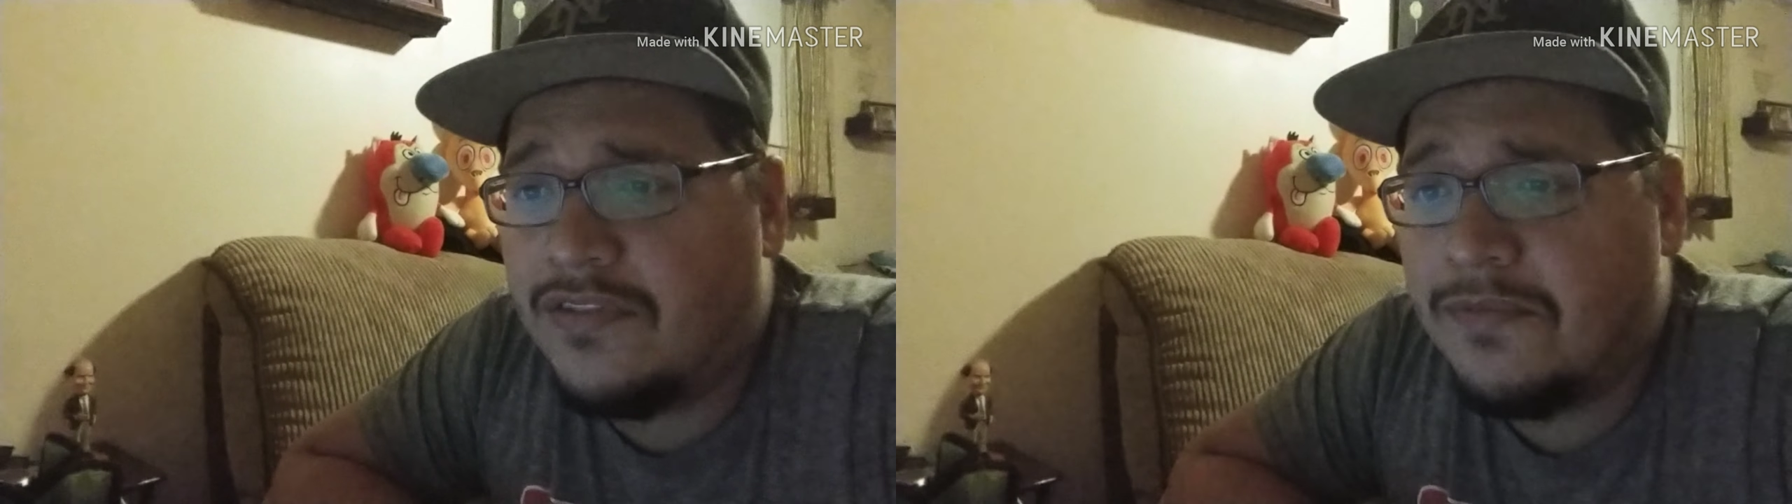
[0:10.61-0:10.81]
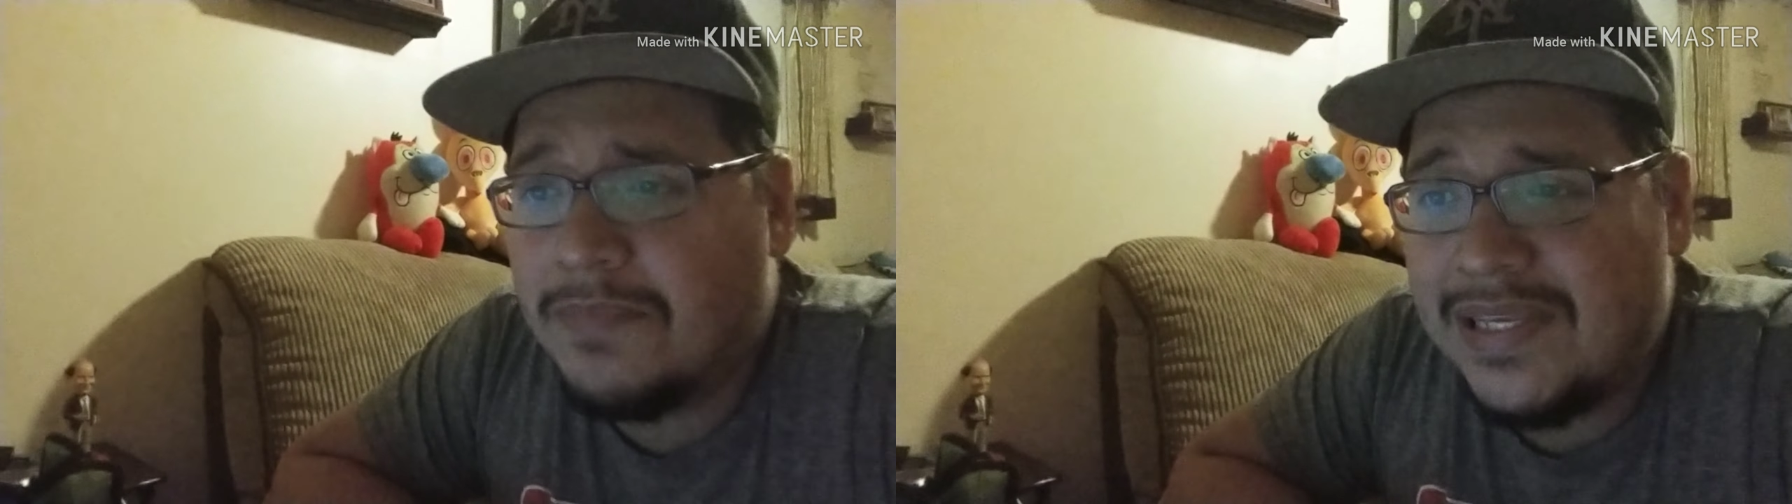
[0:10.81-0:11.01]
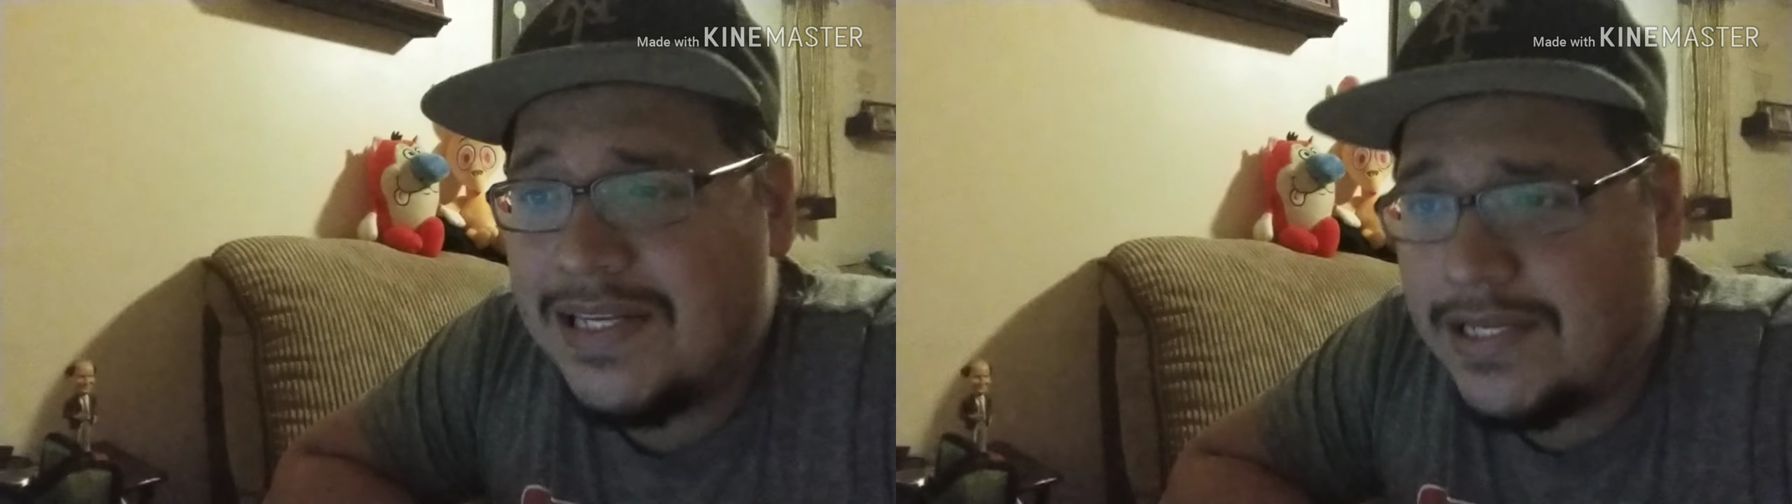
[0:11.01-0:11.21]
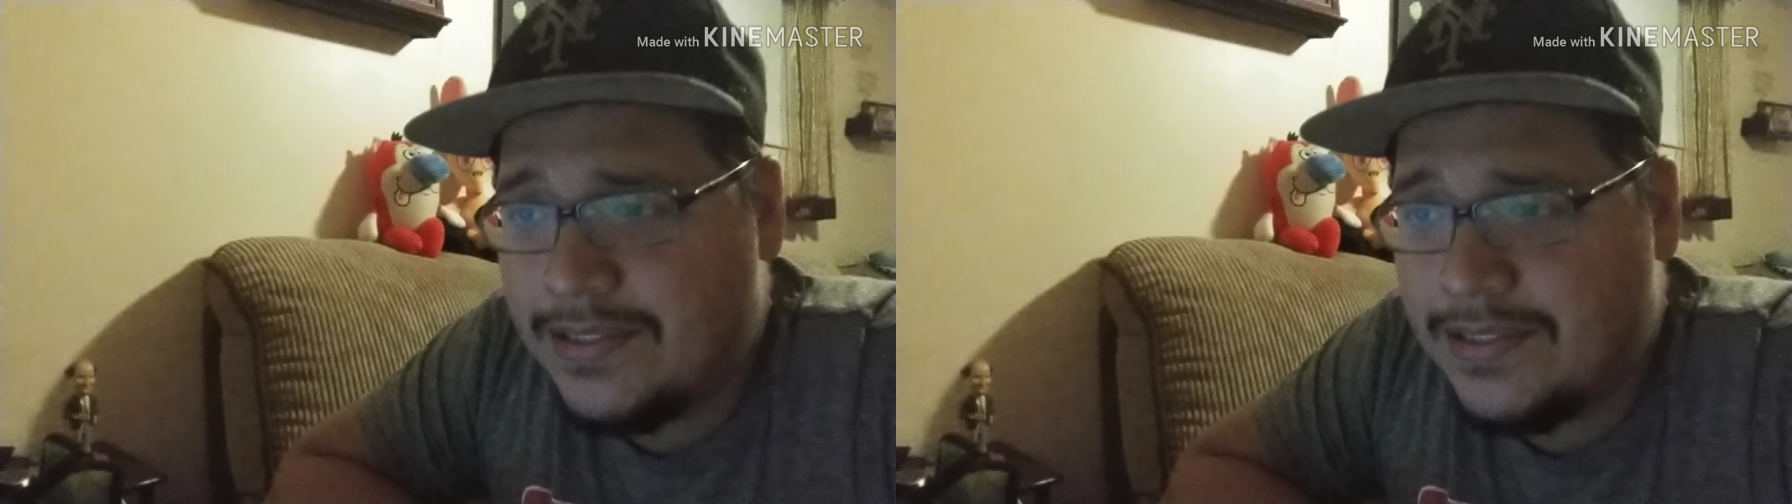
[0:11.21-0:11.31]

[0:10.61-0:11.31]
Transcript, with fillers: Medan